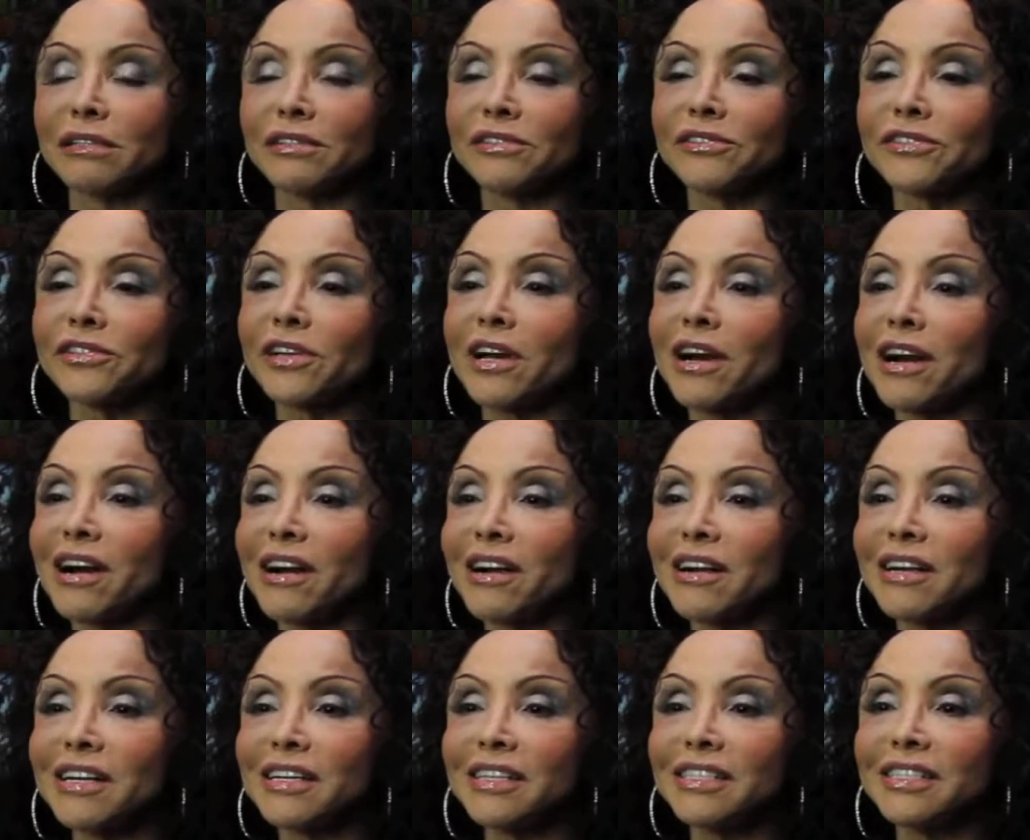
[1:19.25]

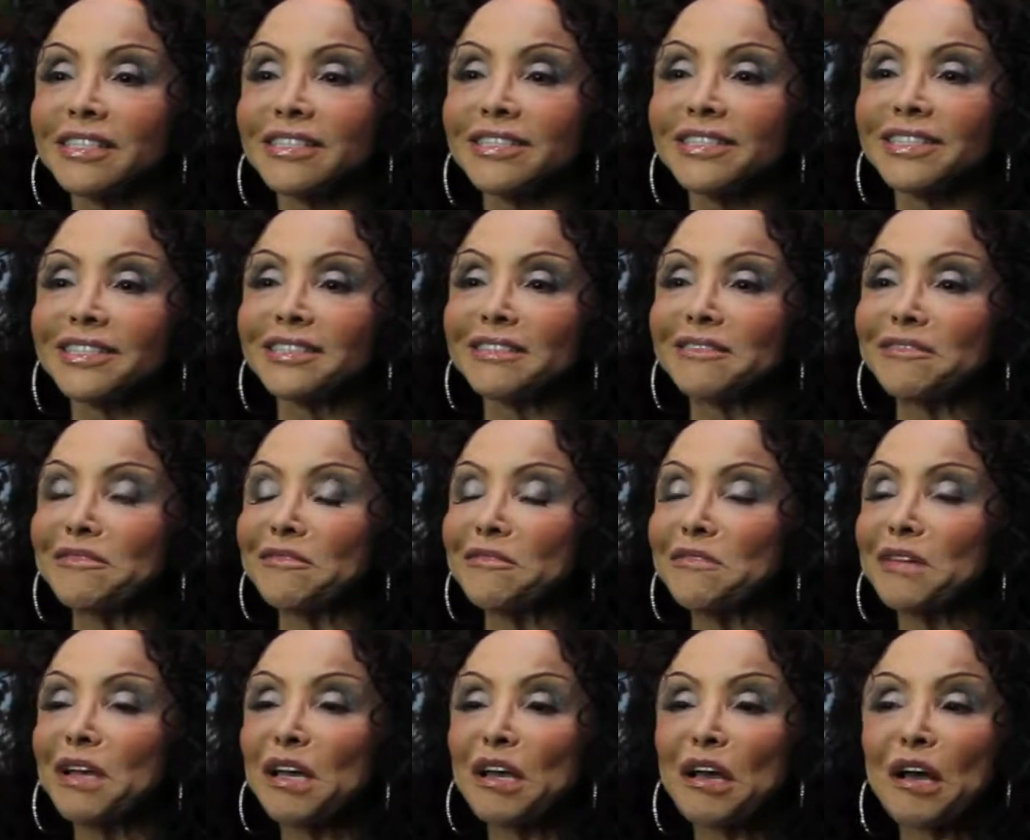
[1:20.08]
scars,
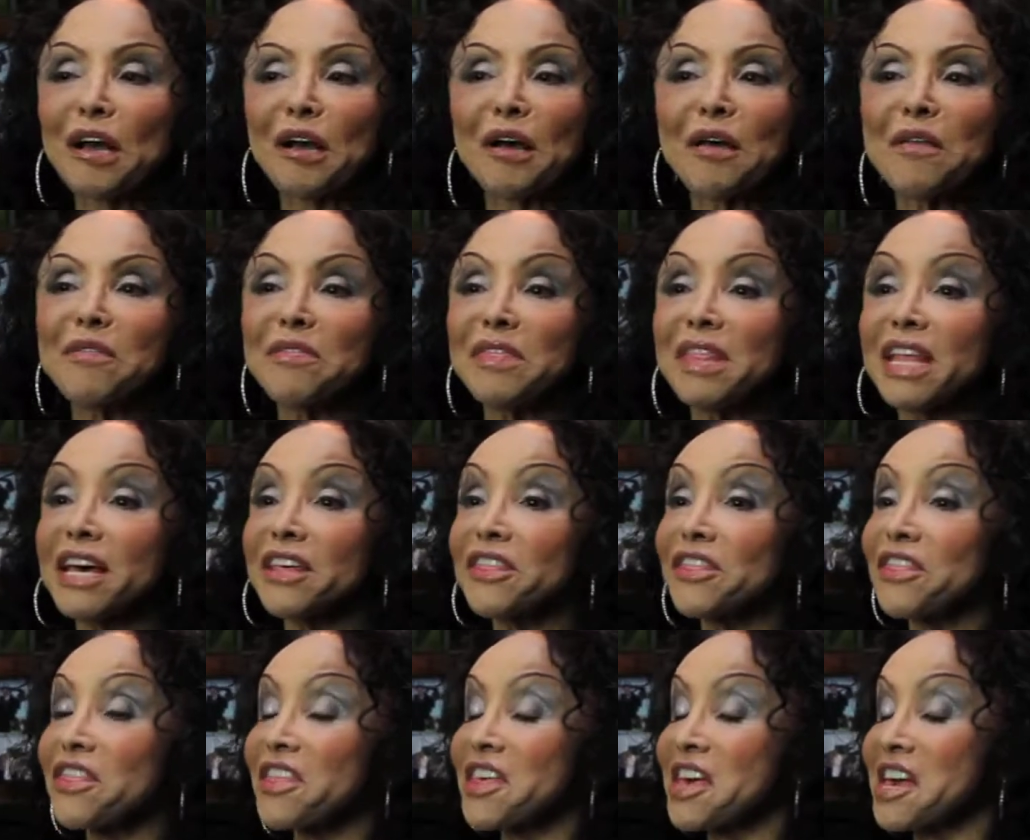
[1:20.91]
and
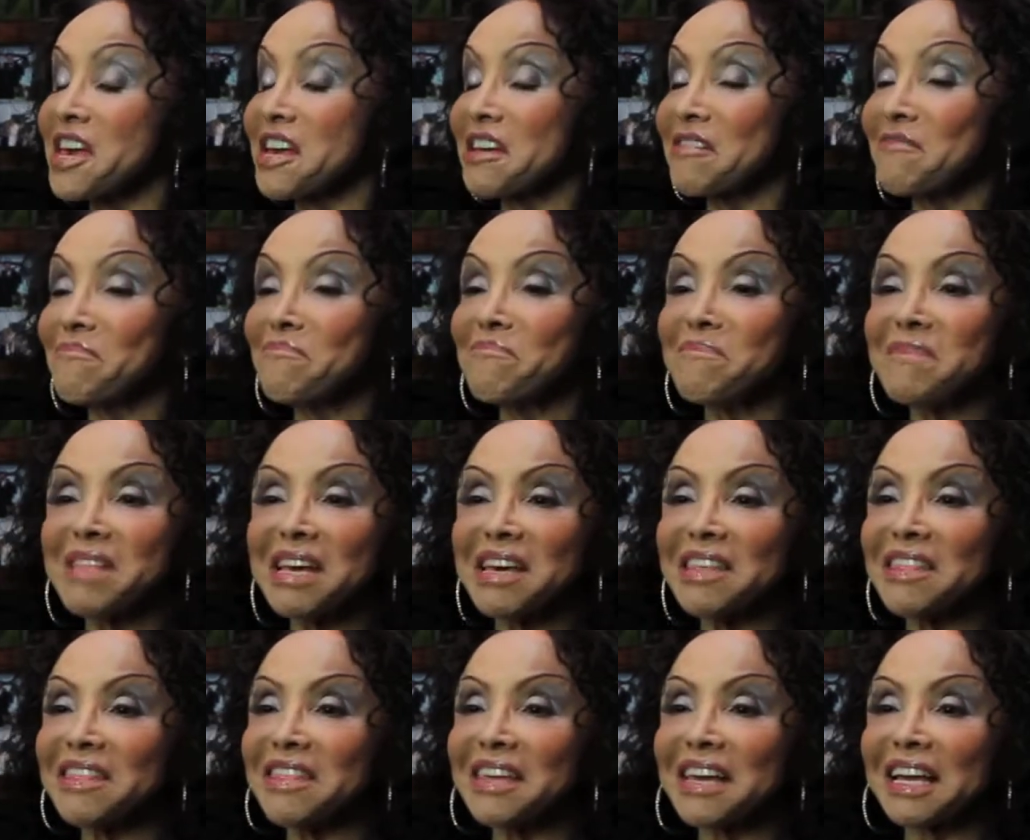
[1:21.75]

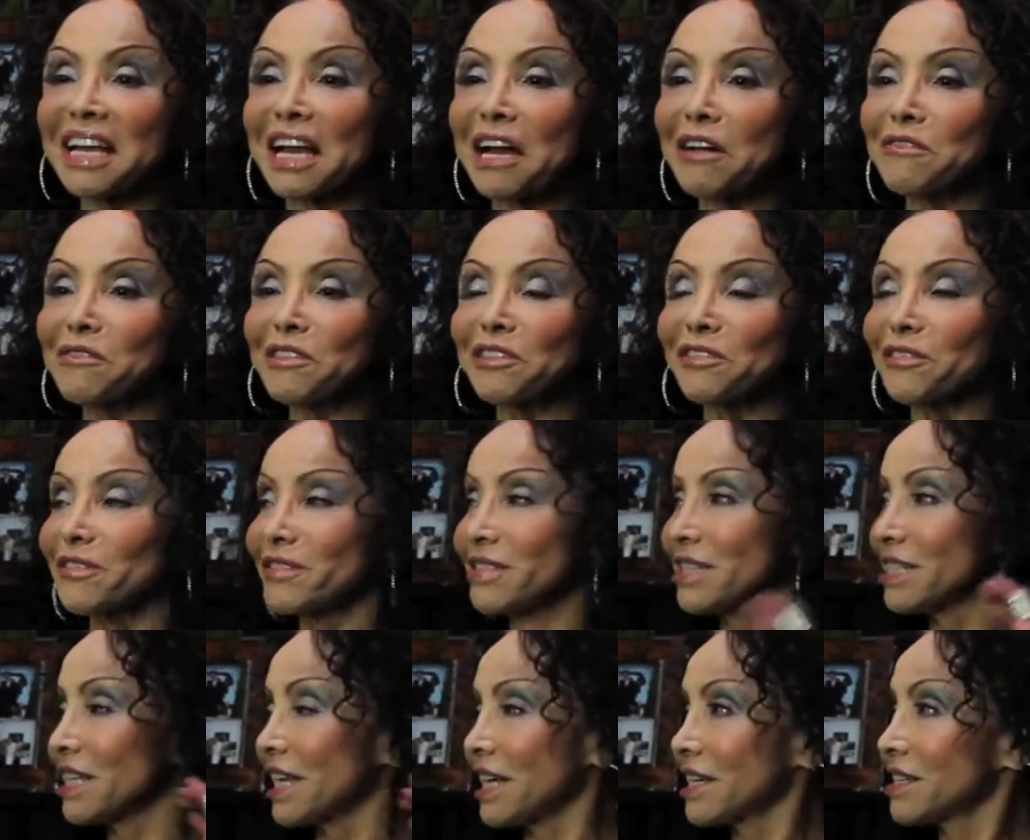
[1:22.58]
nothing. I was
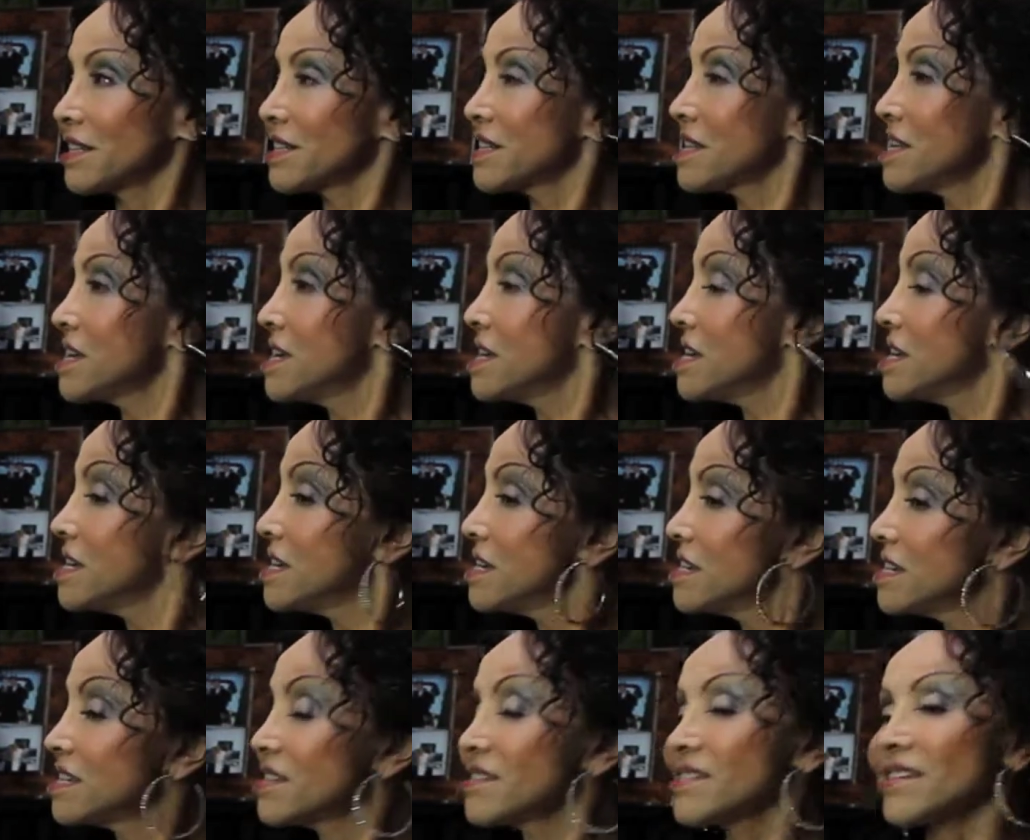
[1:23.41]
going like
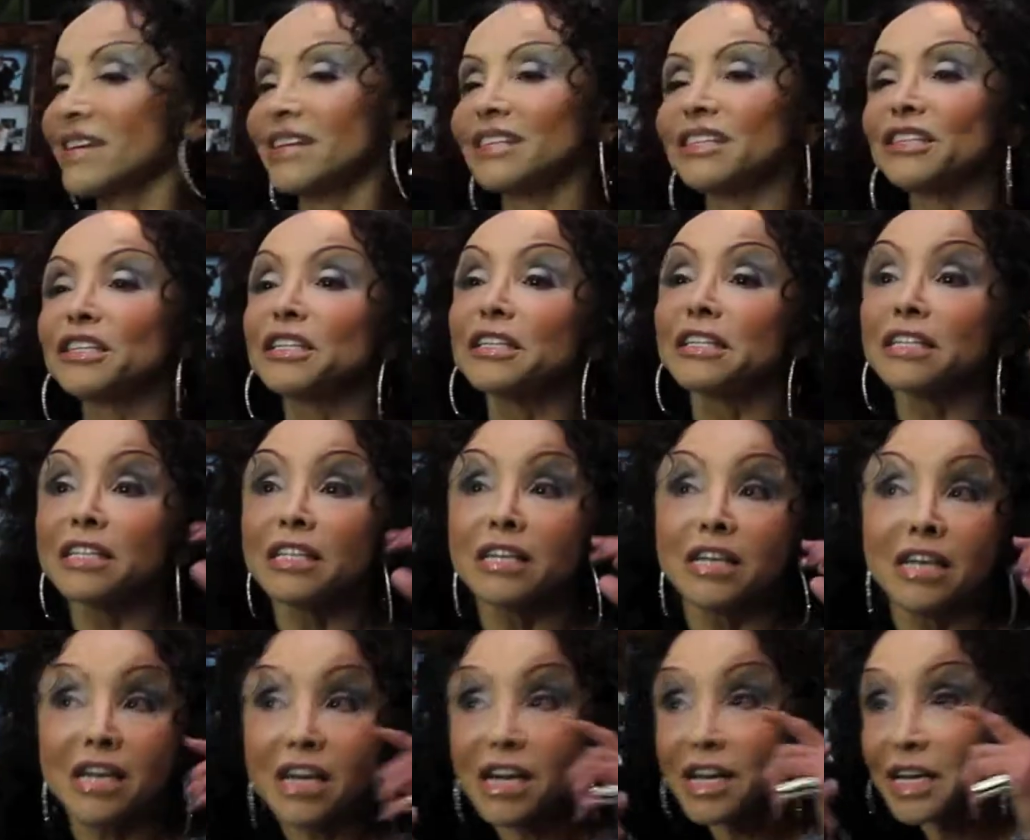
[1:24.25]
this and
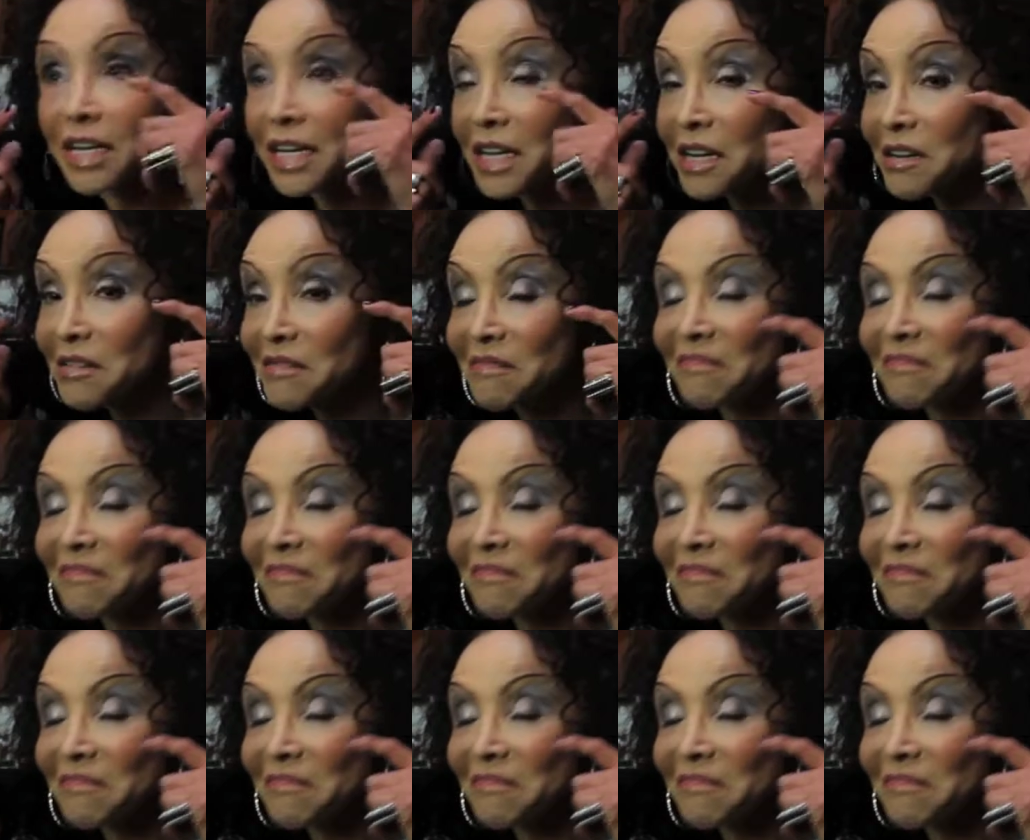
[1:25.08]
look.